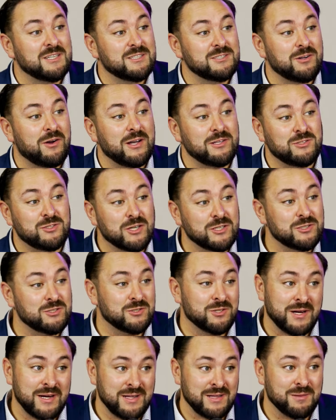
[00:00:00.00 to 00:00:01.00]
So I
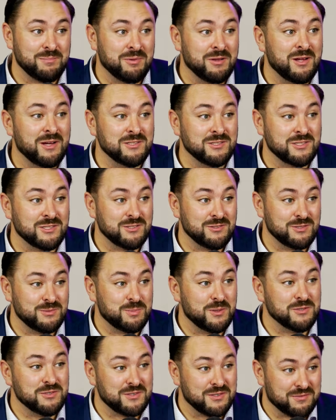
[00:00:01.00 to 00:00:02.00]
just drained the plunge because it was
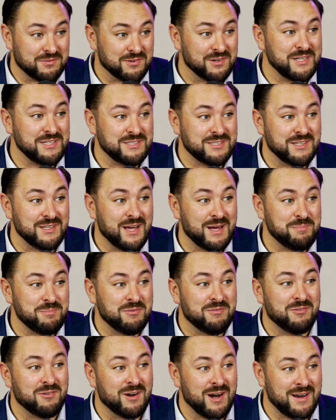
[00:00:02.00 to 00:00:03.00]
supposed to freeze the night
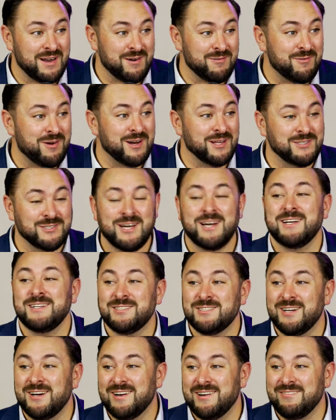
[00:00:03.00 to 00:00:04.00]
before. I didn't want a
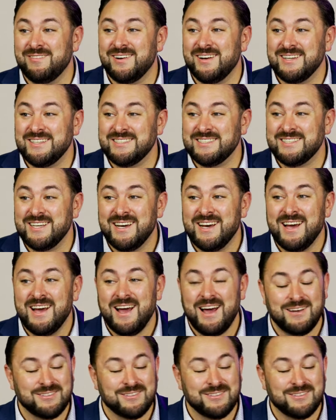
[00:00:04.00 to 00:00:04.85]
giant chunk of ice. Yeah, right.